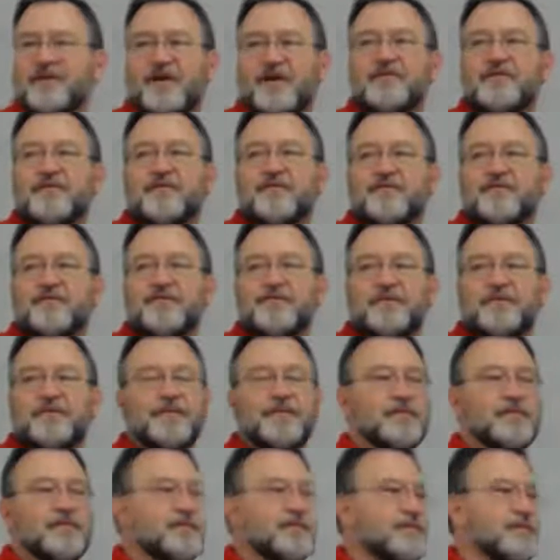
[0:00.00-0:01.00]
Okay.
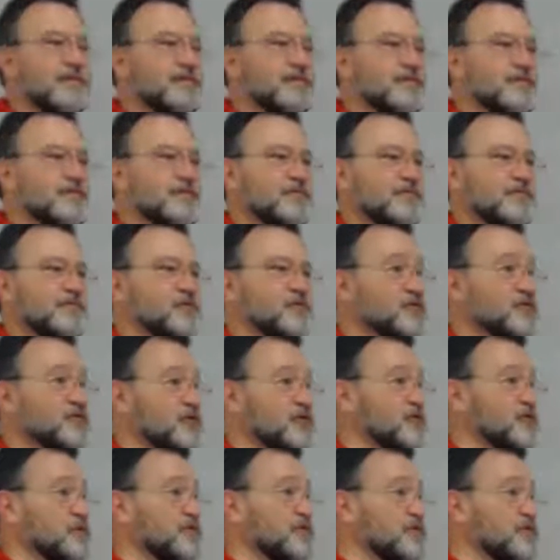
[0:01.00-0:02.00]
You're
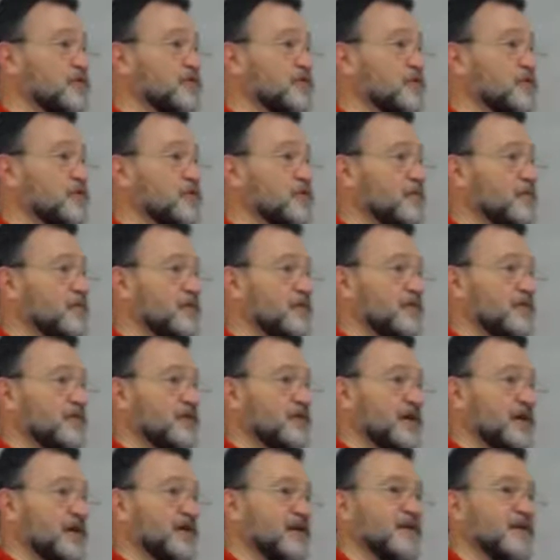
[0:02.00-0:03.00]
still good with it though?
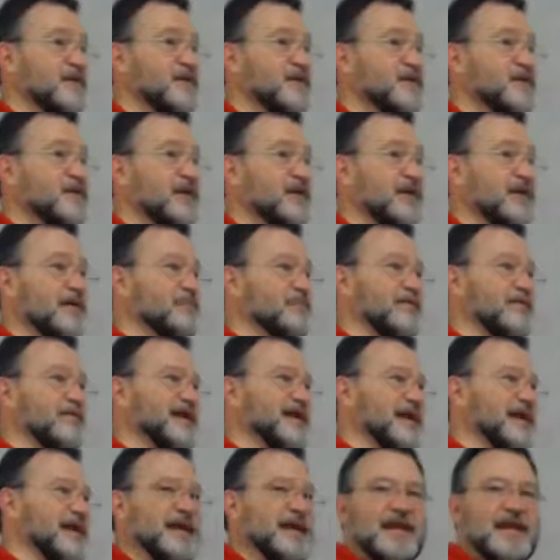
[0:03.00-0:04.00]
You're not here going,
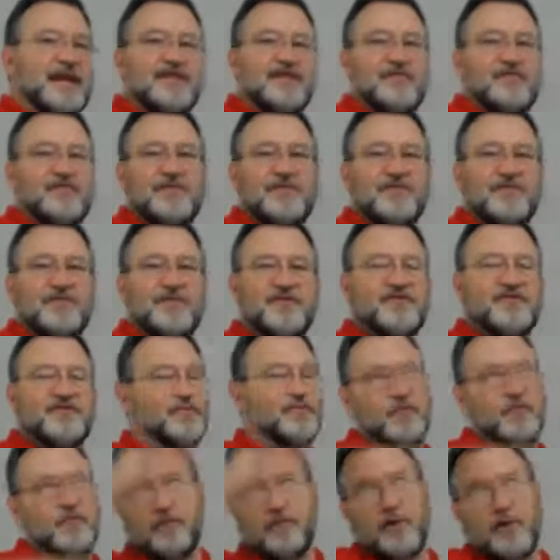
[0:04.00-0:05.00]
I can't do this.
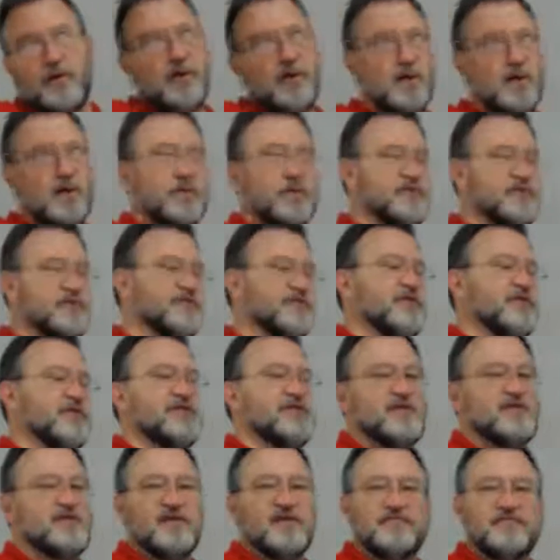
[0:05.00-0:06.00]
This is
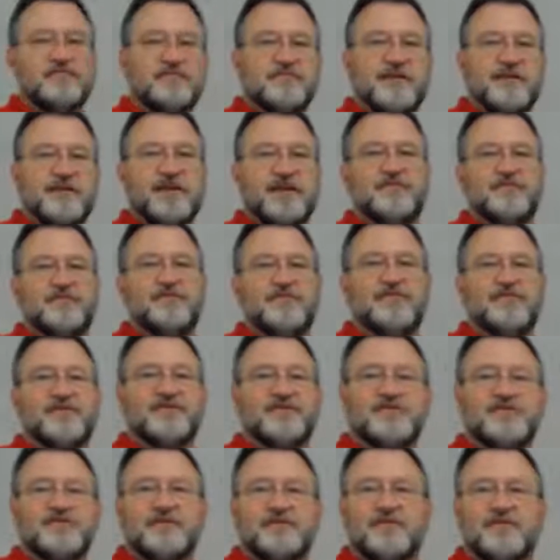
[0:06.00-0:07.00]
crazy stuff. We can't do
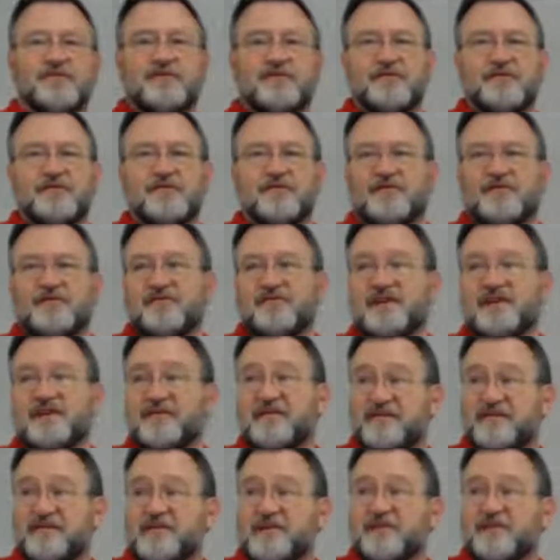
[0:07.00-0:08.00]
this. If
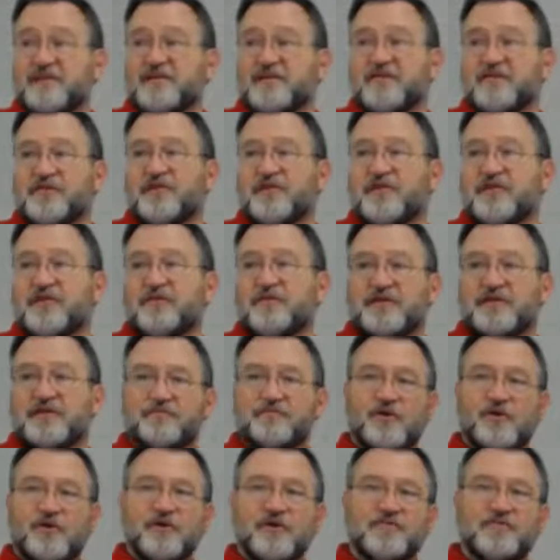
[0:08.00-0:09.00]
anybody's there, I want
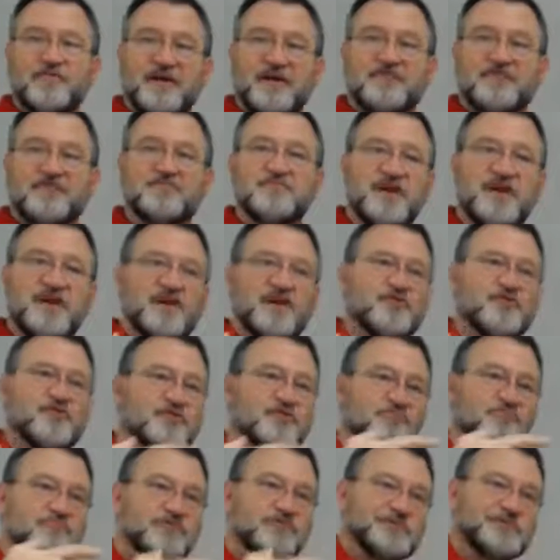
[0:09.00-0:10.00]
to call you back from the
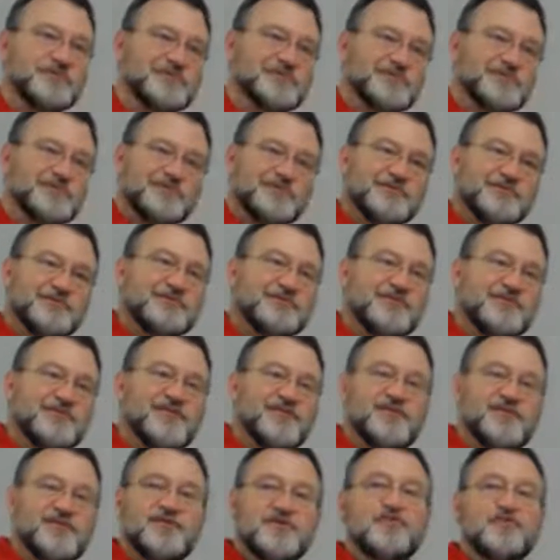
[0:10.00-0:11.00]
edge.
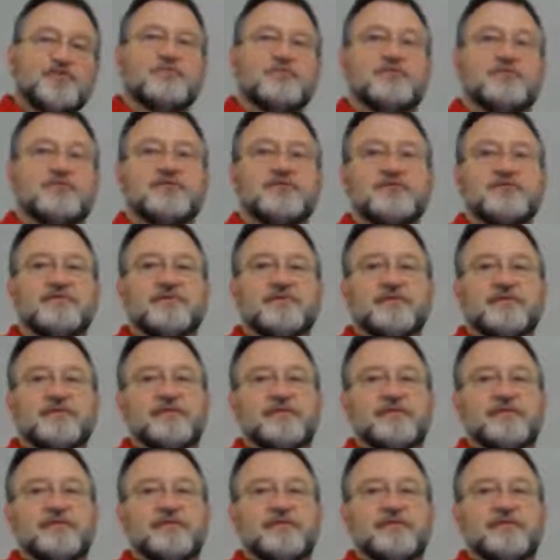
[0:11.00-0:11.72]
This is doable.